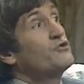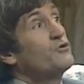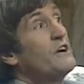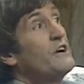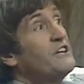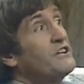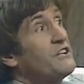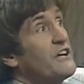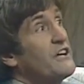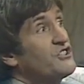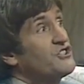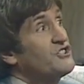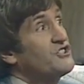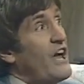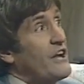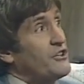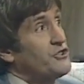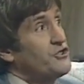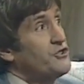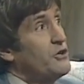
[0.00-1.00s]
treated as
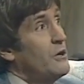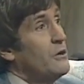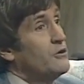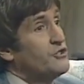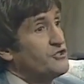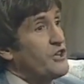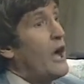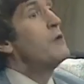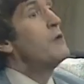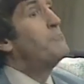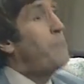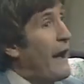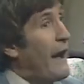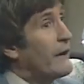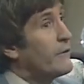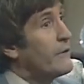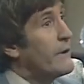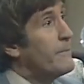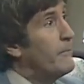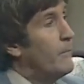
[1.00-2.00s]
such. Oh. So
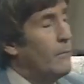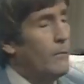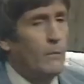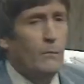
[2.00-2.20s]
bugger him.